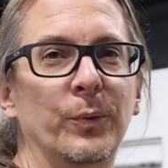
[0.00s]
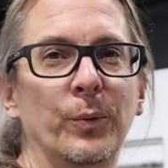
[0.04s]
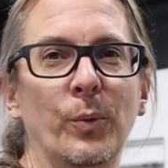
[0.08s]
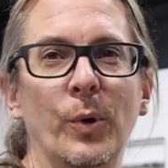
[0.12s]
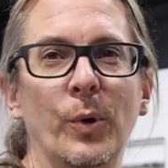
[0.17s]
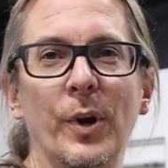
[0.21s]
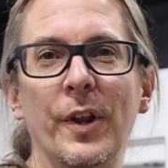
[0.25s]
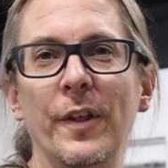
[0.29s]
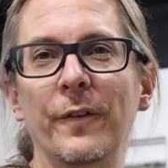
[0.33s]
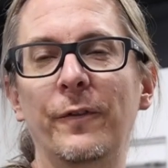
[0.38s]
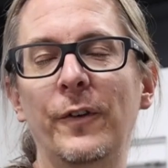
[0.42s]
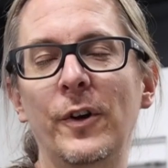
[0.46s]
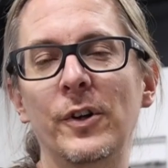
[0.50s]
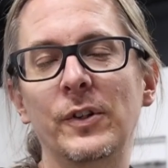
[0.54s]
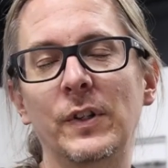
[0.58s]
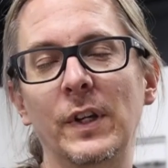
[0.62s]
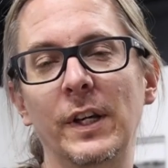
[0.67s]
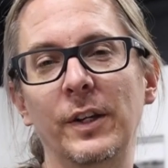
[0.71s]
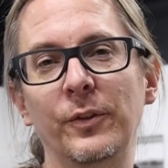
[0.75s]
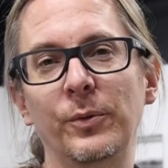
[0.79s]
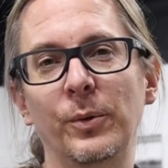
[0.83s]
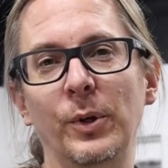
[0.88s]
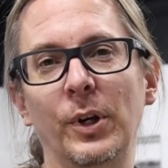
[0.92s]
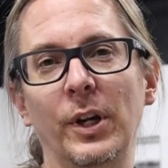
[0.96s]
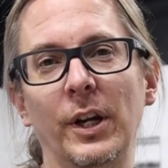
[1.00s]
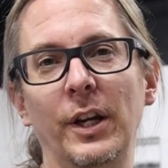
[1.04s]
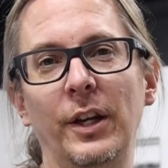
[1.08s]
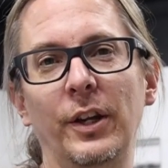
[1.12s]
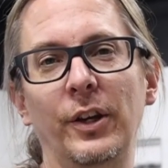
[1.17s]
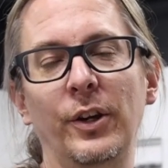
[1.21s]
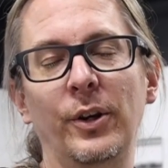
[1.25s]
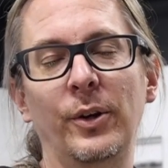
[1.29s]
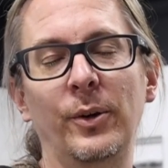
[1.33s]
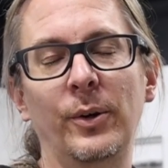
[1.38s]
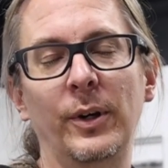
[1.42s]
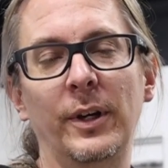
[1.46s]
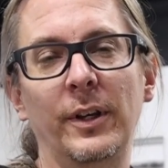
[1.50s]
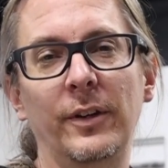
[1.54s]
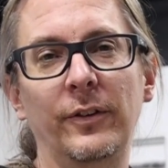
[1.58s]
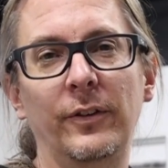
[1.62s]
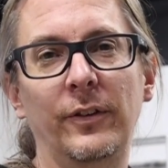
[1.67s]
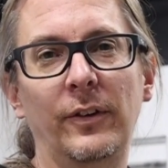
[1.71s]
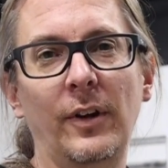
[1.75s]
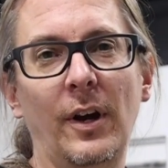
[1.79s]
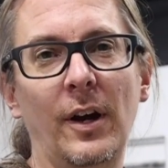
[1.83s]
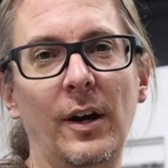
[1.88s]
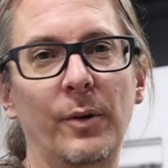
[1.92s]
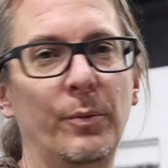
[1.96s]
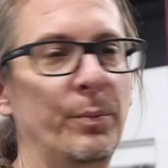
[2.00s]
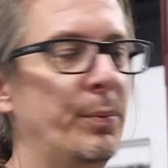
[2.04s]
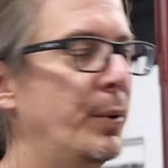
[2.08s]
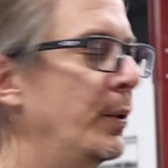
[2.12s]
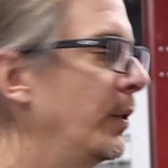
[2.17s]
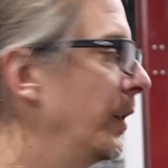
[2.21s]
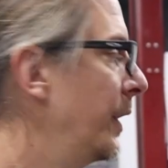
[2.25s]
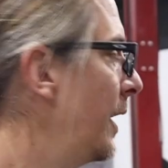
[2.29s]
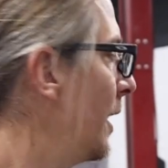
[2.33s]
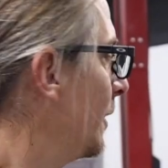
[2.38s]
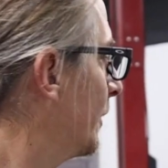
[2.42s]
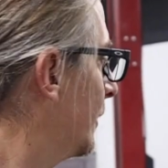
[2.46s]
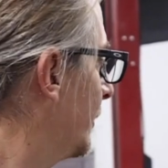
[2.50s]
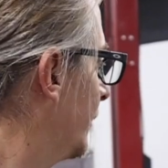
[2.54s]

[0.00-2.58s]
one of the first things we're going to do is start pulling out